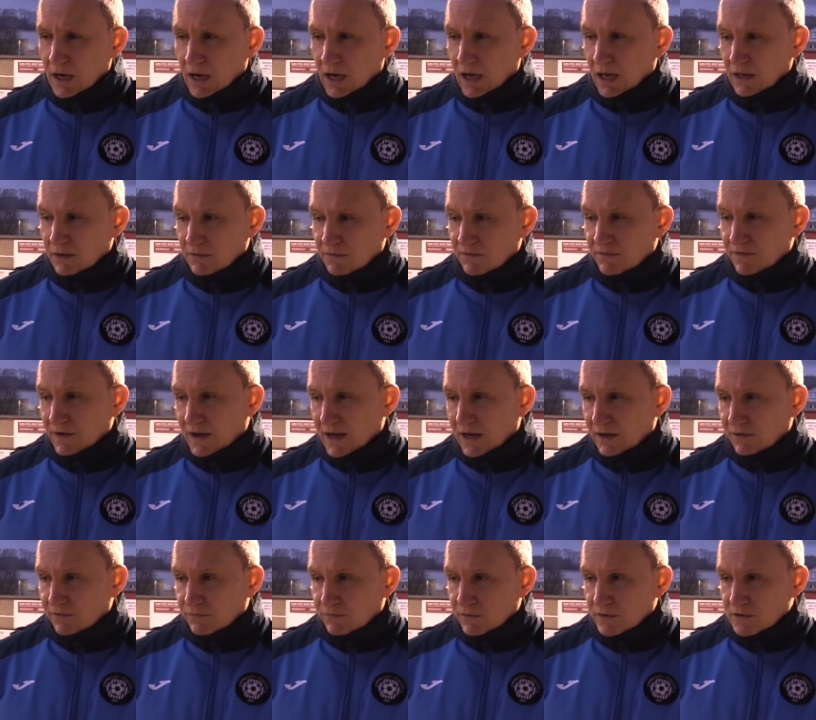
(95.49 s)
And
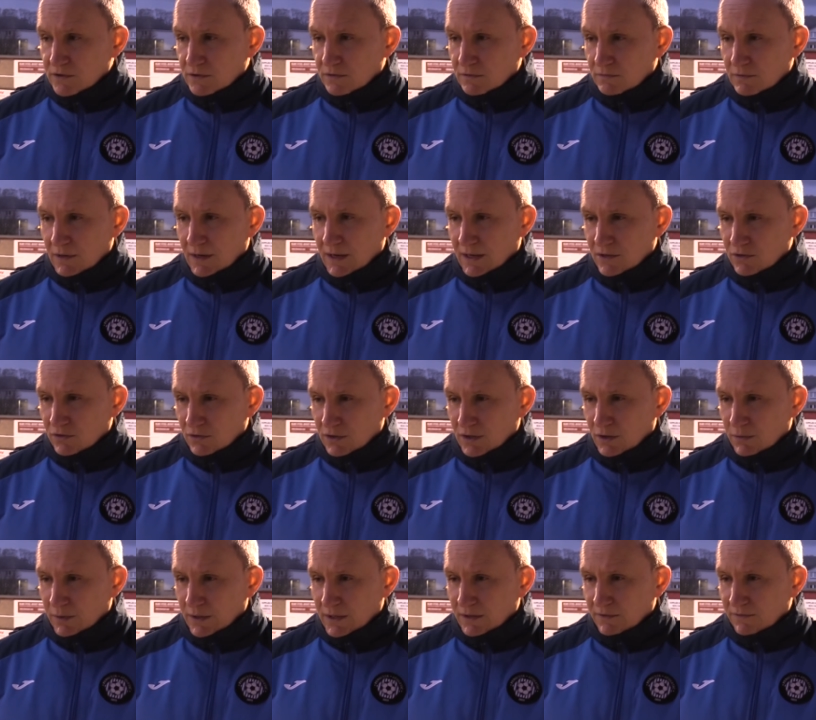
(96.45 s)
5 was actually
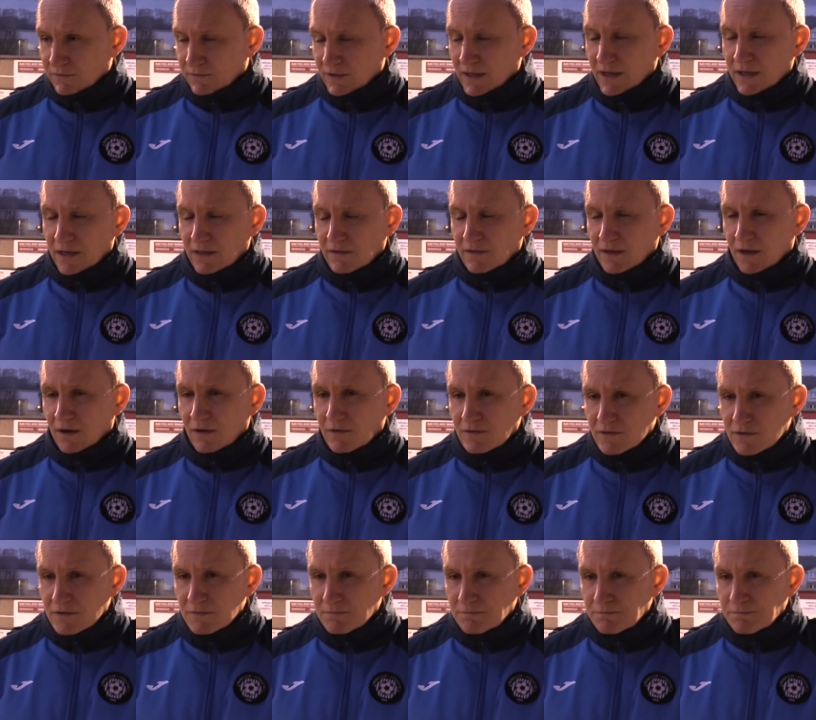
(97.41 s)
quite flat in
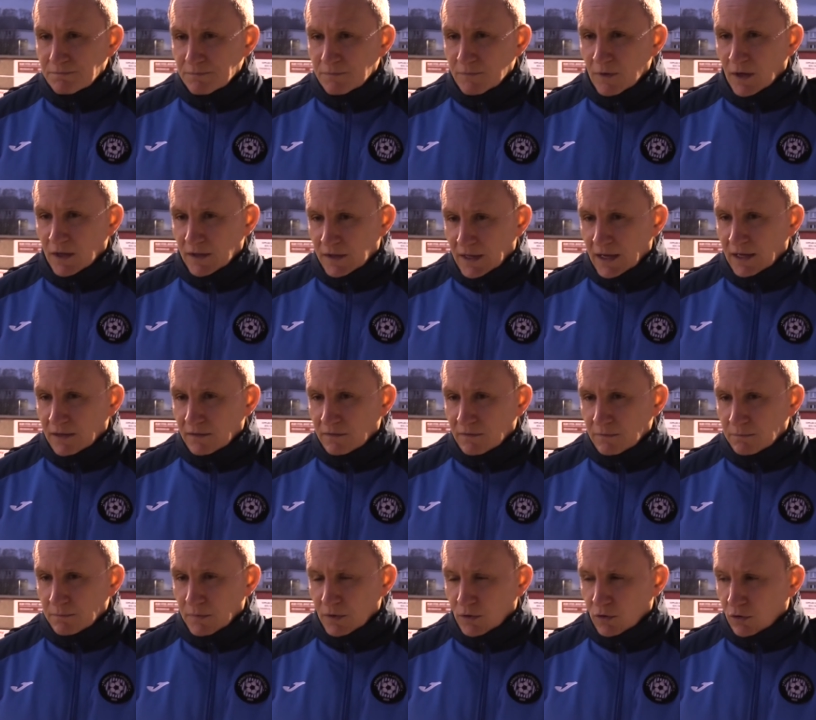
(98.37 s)
terms in the end,
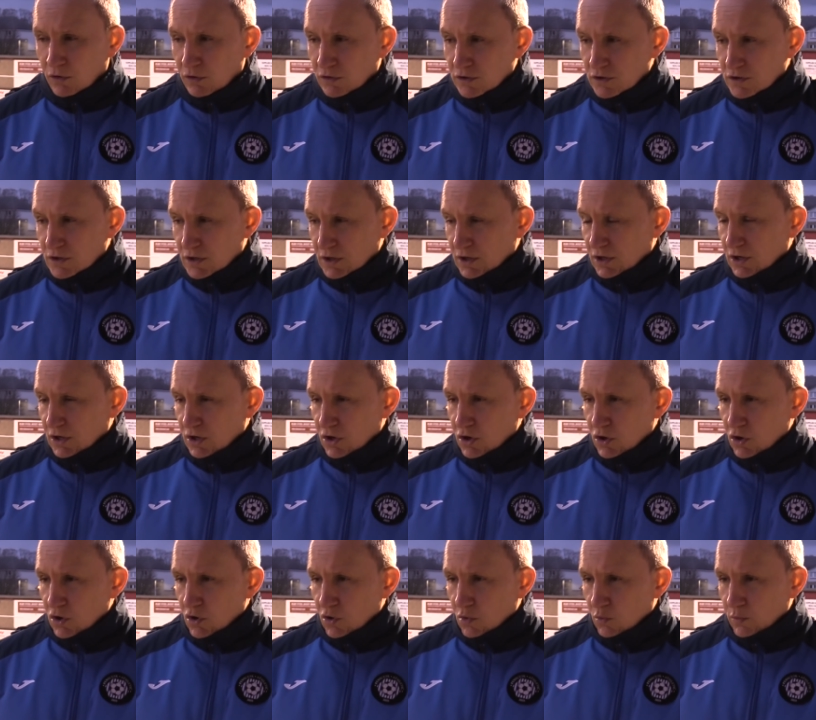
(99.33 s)
because
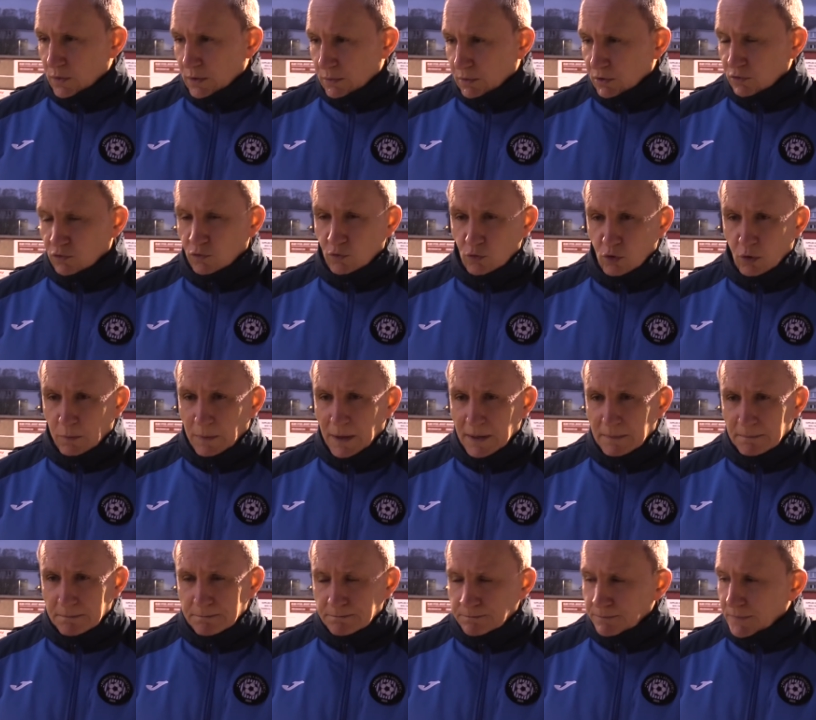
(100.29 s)
we were too
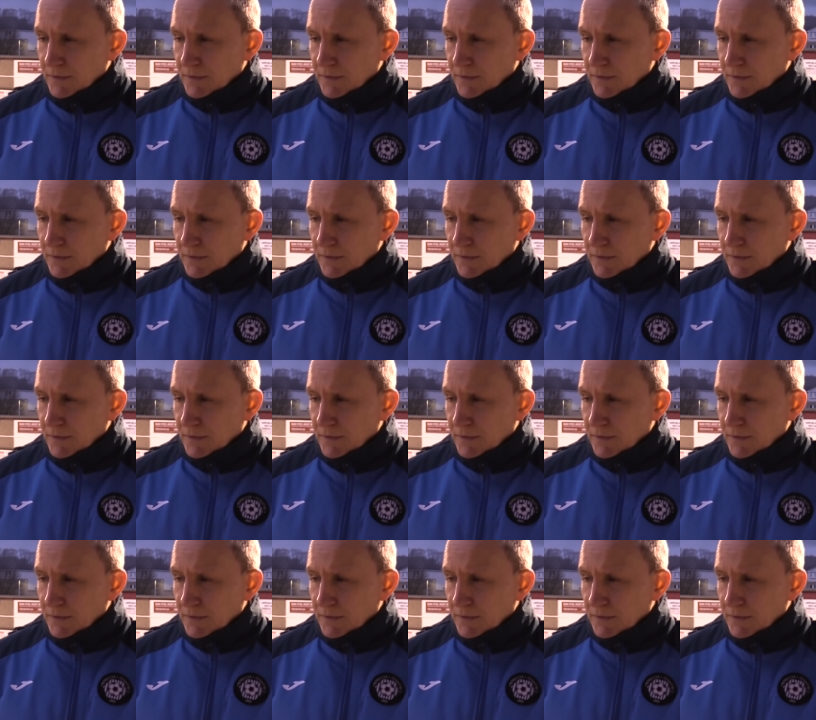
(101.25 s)
open.